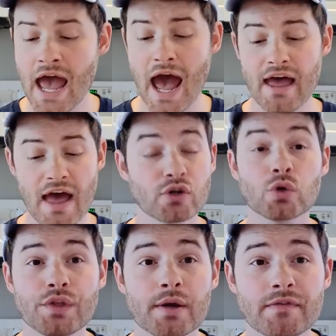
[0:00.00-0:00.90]
And the
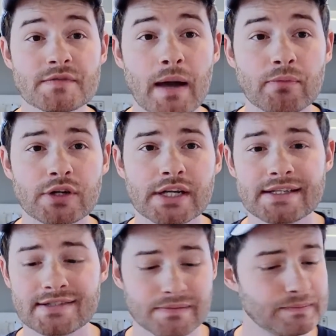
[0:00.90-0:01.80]
cool thing about this popcorn
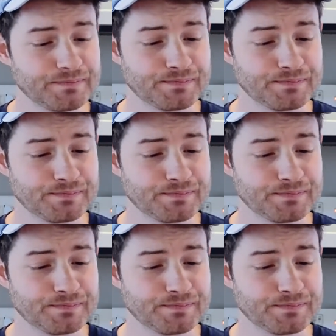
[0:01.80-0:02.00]
is